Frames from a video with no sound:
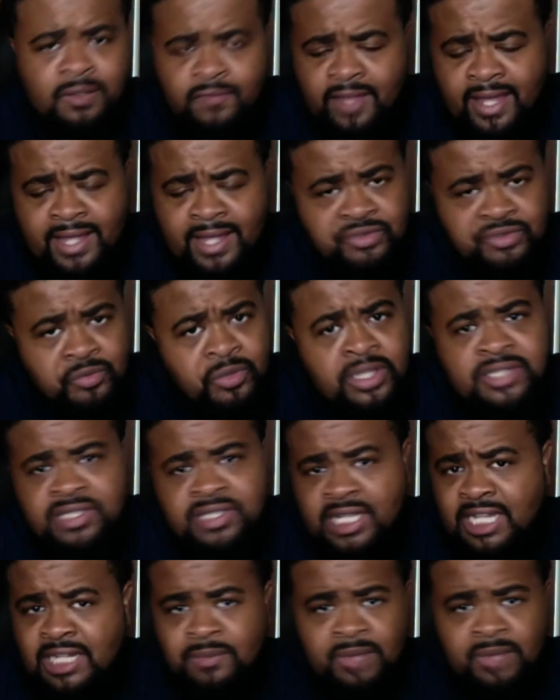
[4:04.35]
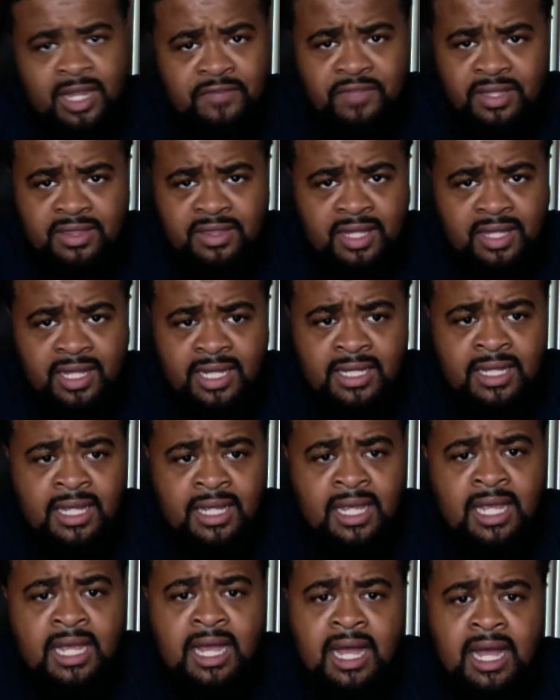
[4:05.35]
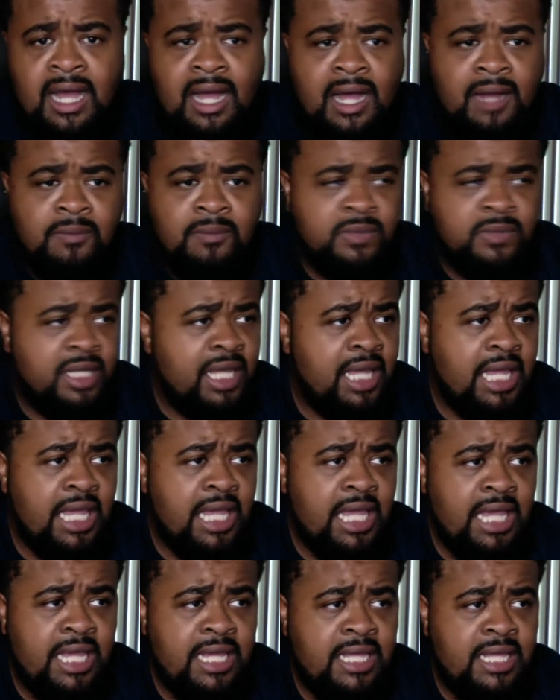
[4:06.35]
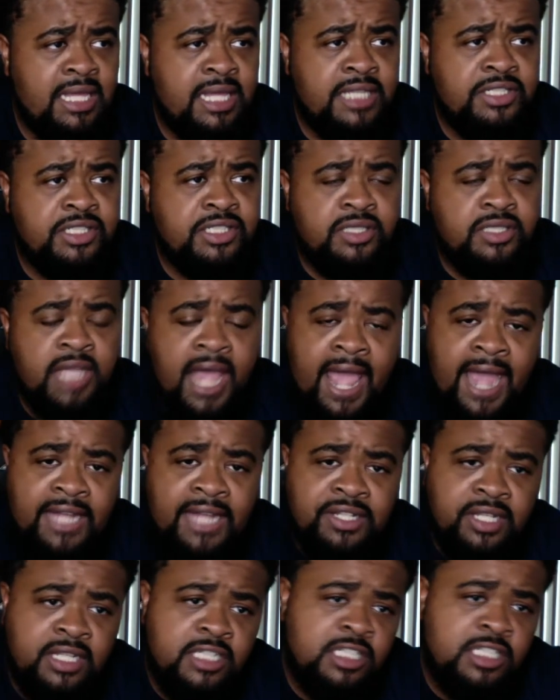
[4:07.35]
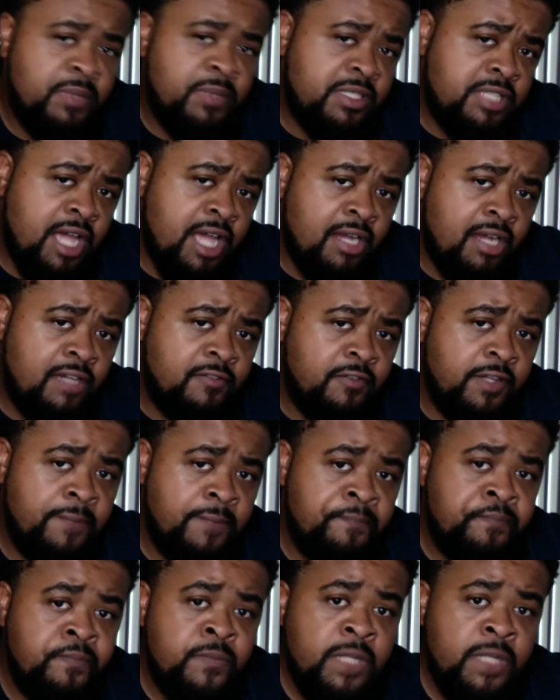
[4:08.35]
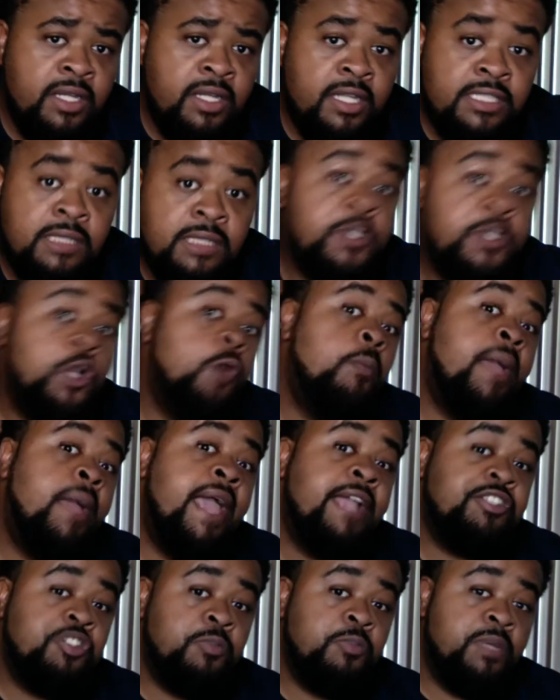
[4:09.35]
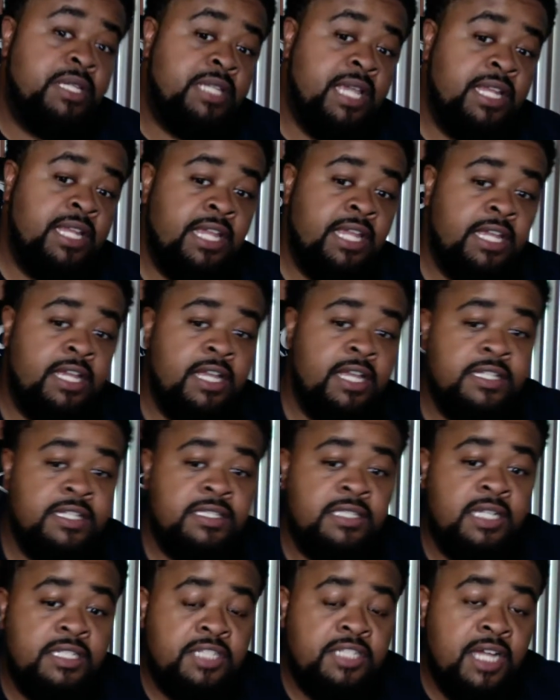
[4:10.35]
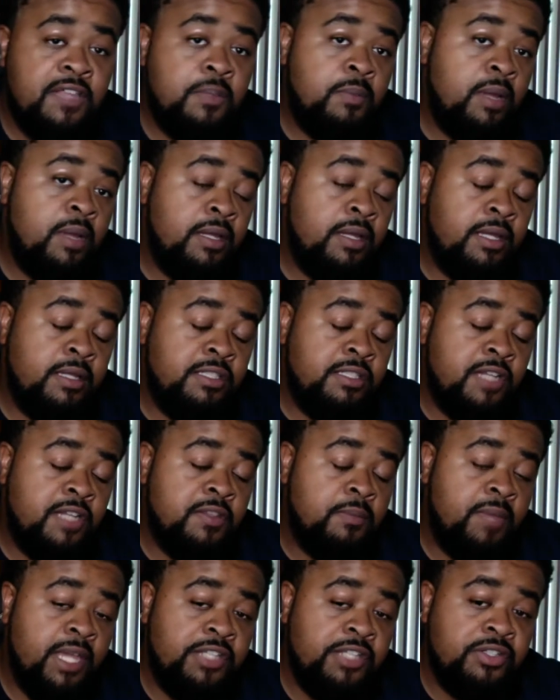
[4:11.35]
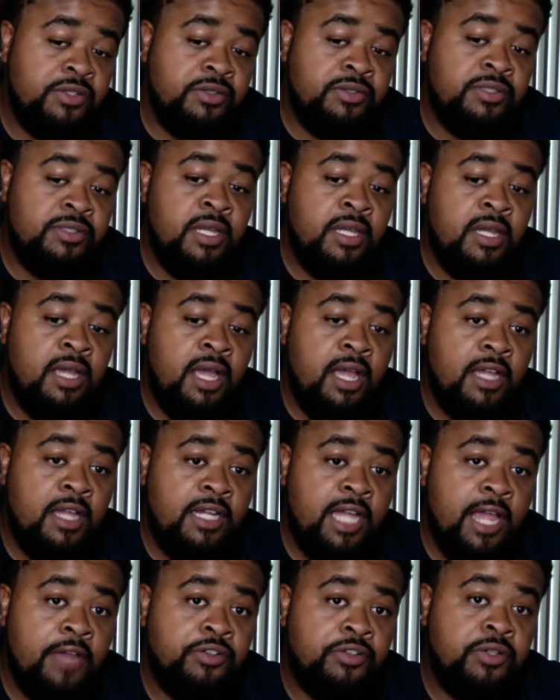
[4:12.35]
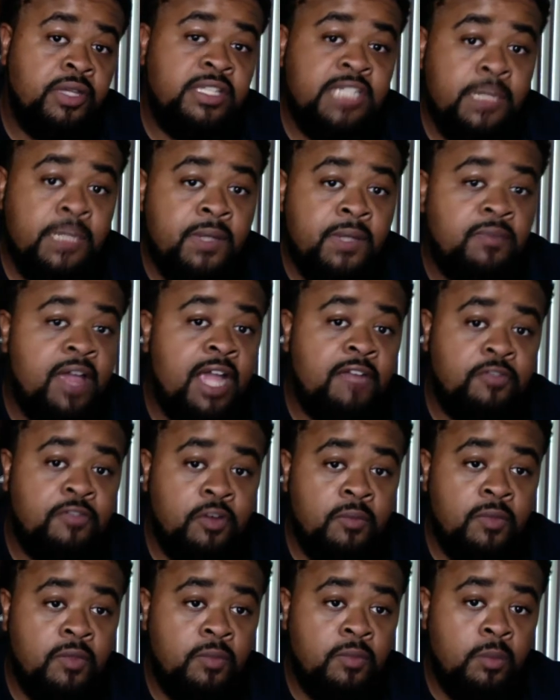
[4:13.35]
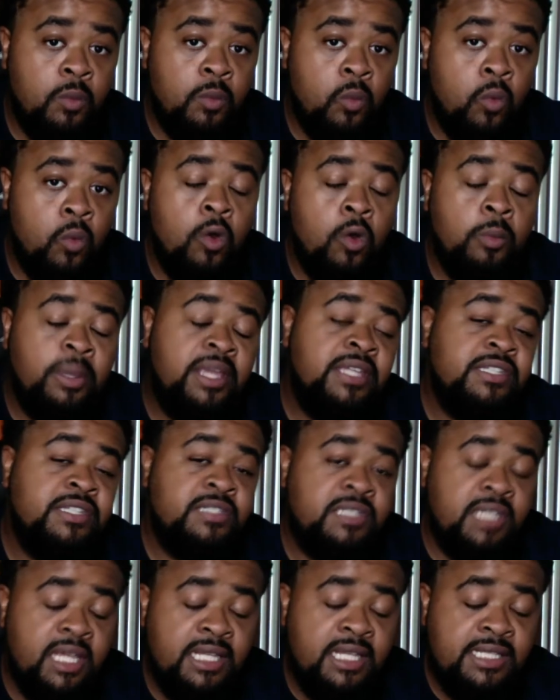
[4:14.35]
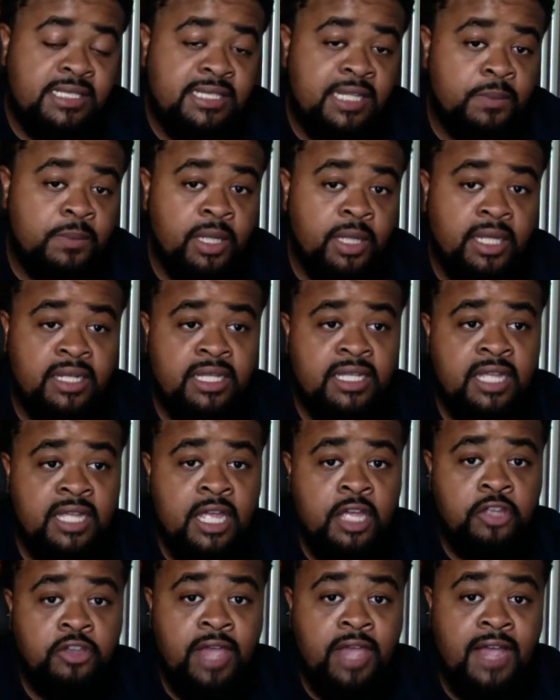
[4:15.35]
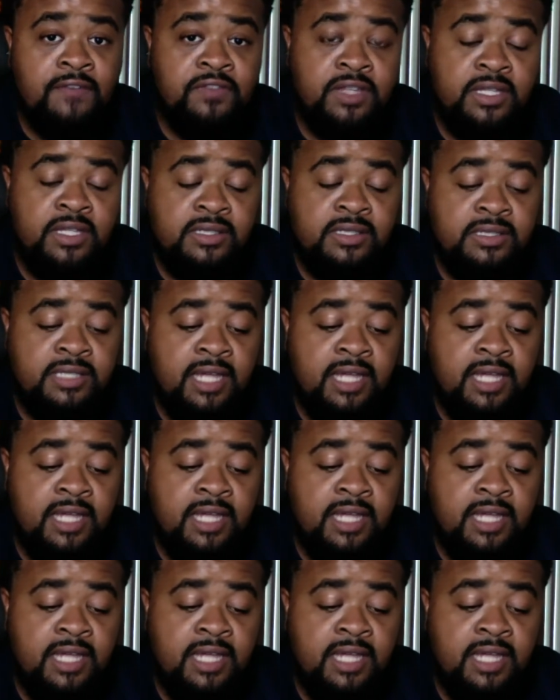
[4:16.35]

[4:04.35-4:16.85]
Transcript: Vance. We've seen him in everything. It's just the acting, the cinematography. Because let me go back to the beginning. Because Jonathan Major's character, he's coming back from the war, but he's sleeping, and you have these.